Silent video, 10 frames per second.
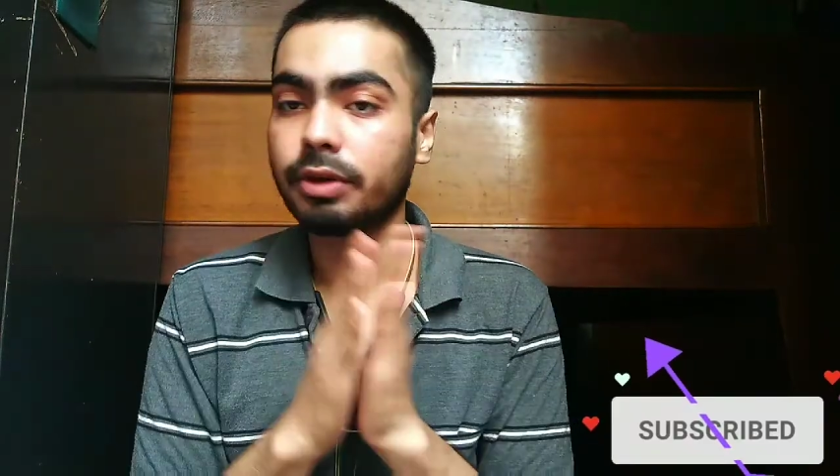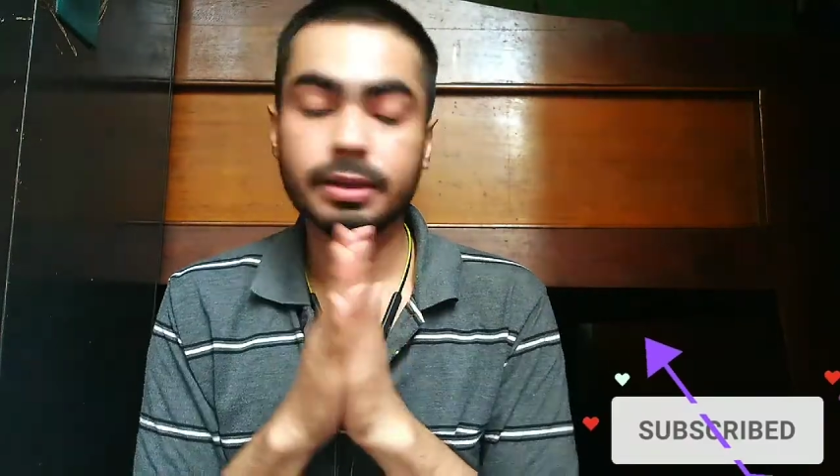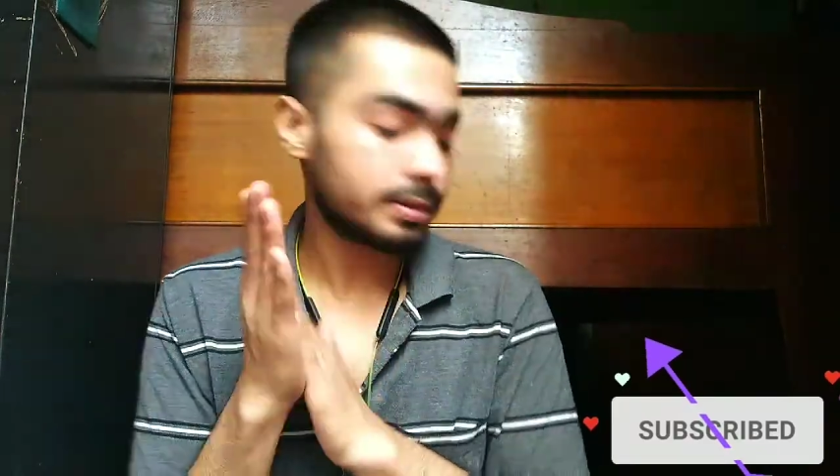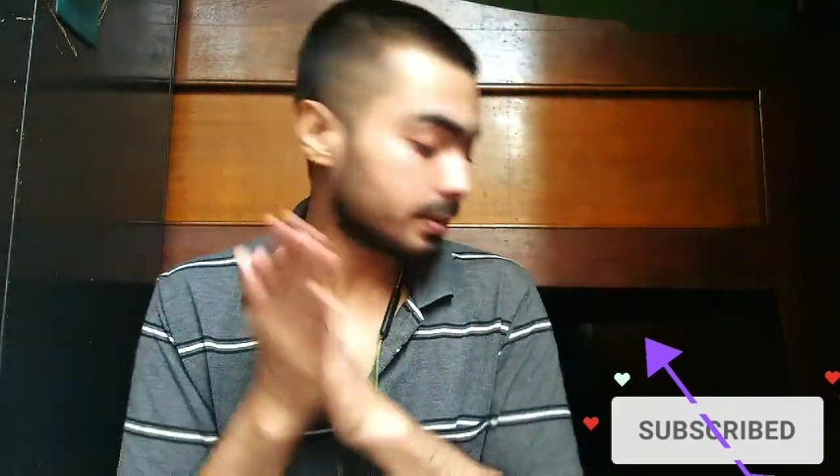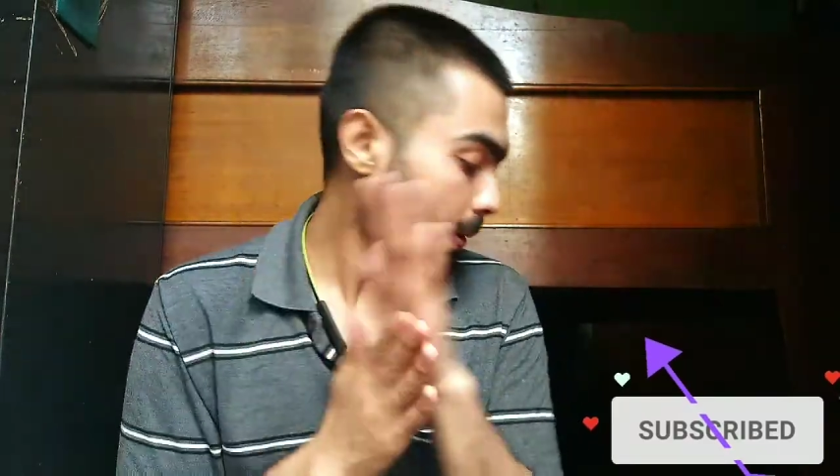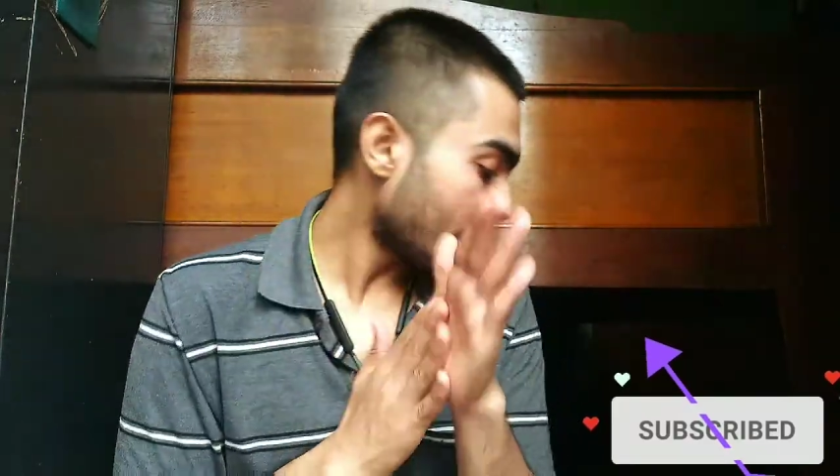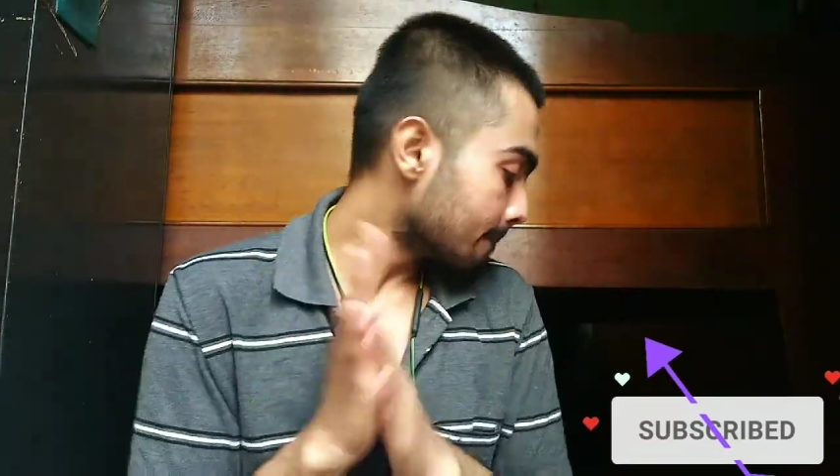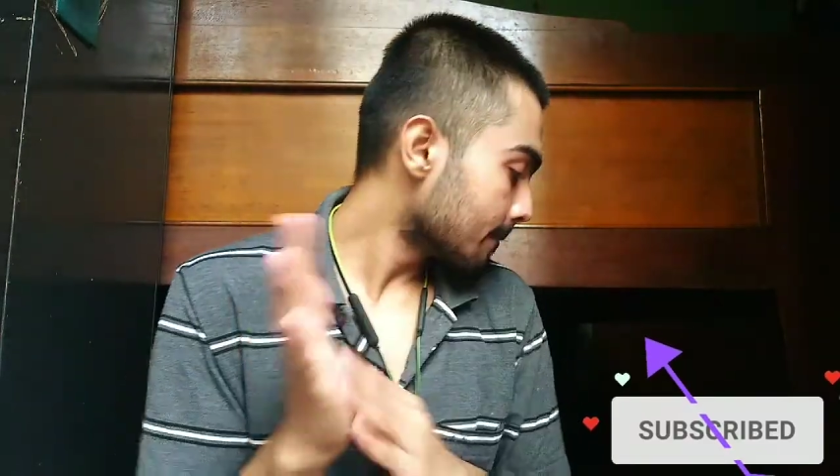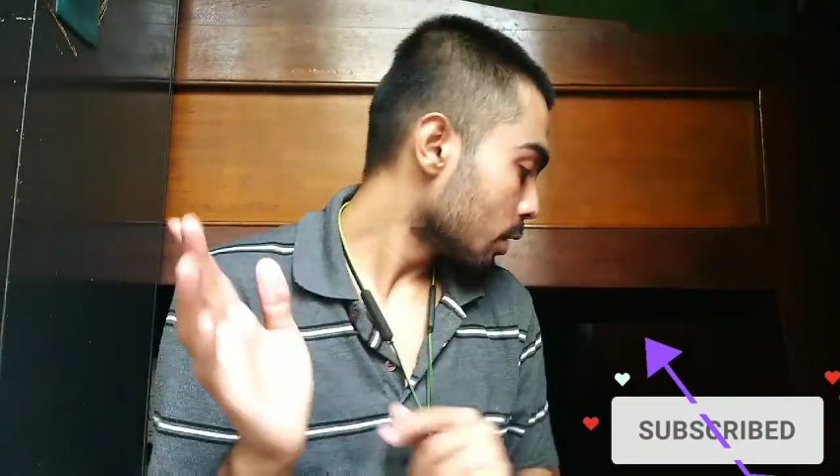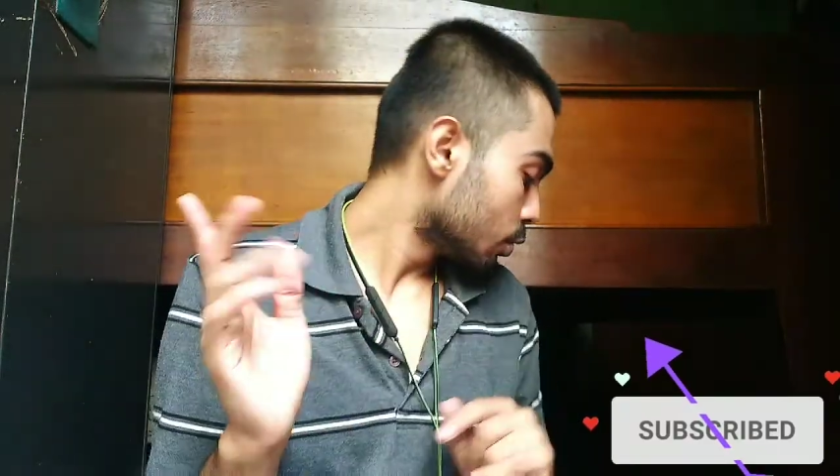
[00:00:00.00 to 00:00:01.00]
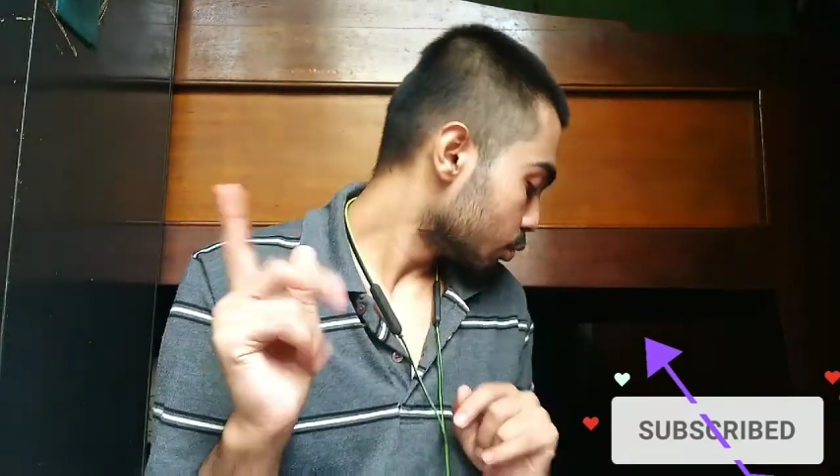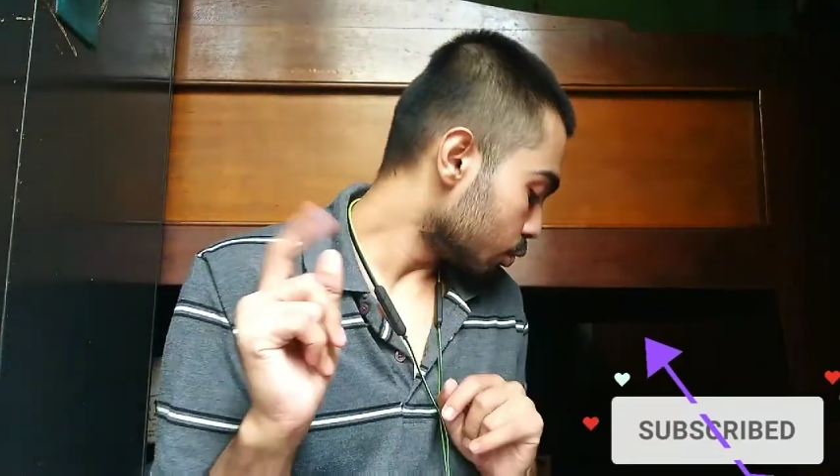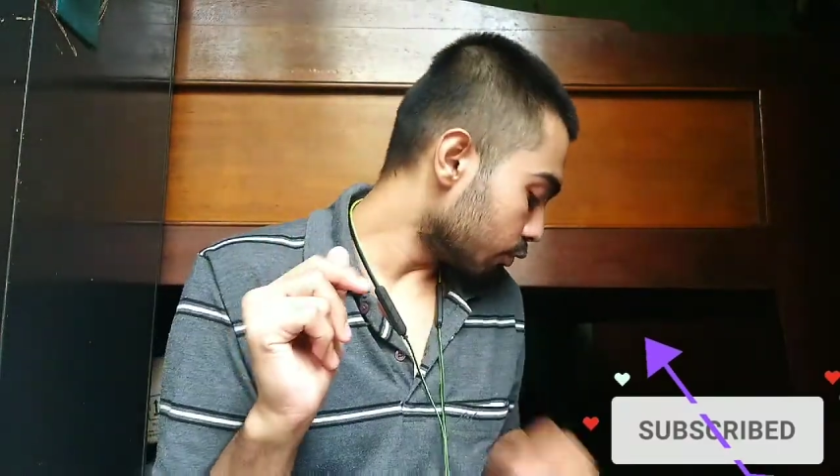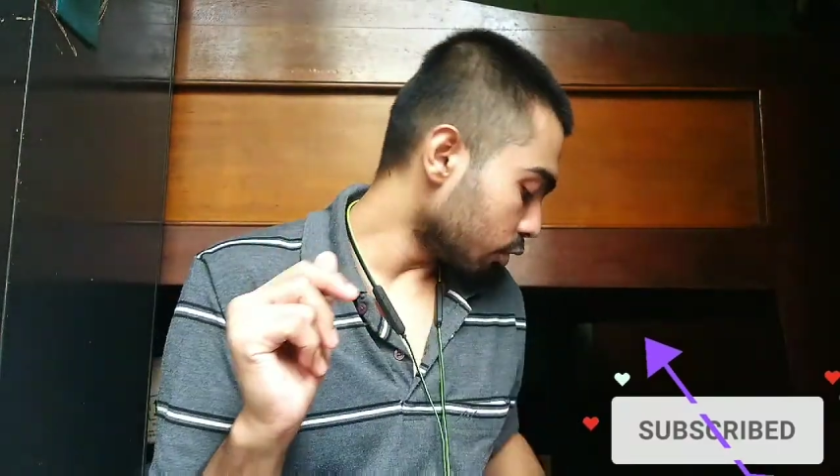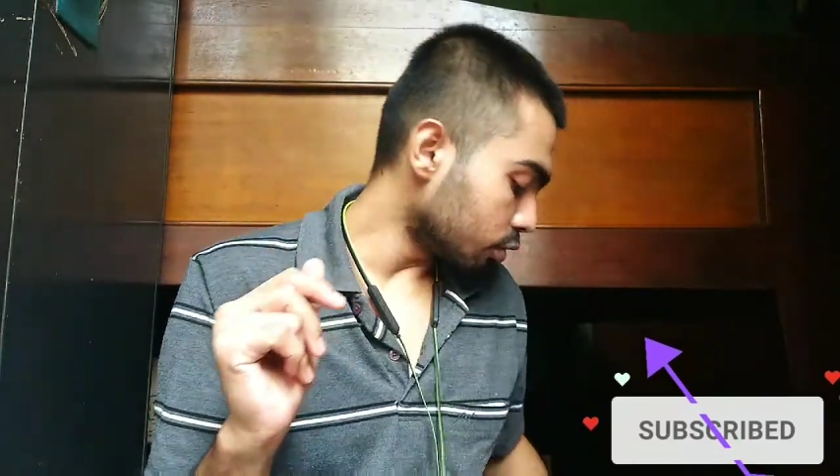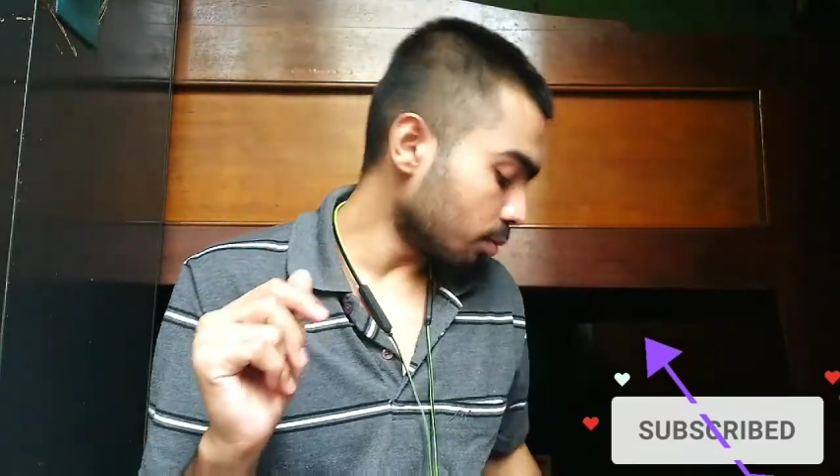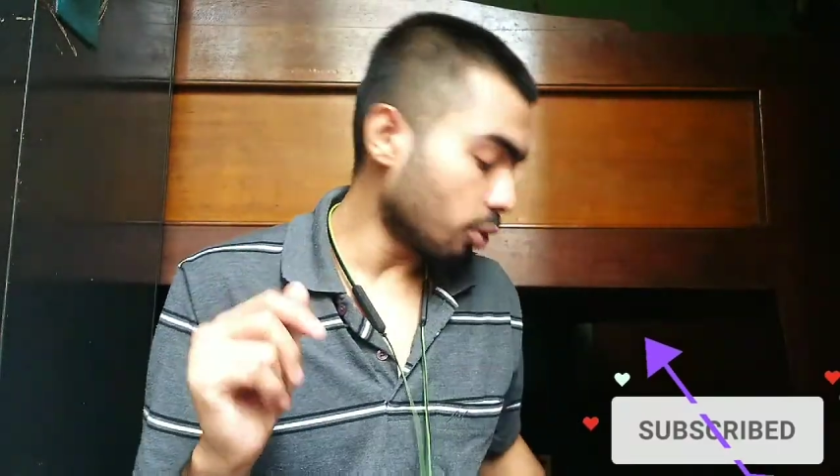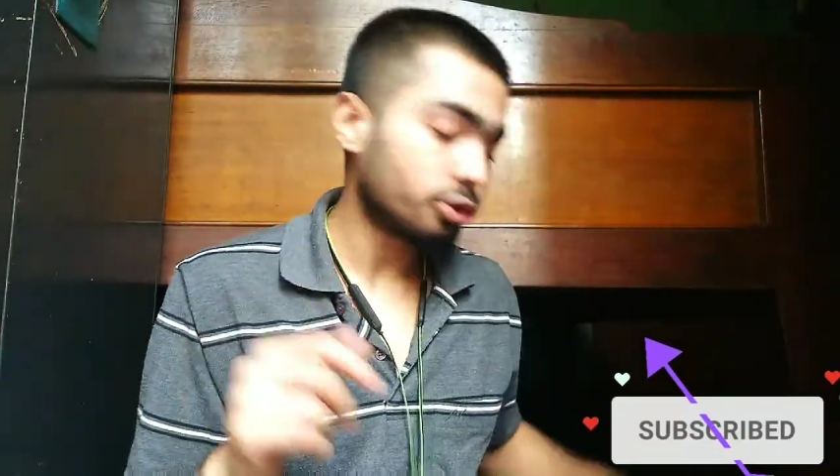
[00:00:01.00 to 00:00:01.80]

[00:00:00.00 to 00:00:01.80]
face. So for the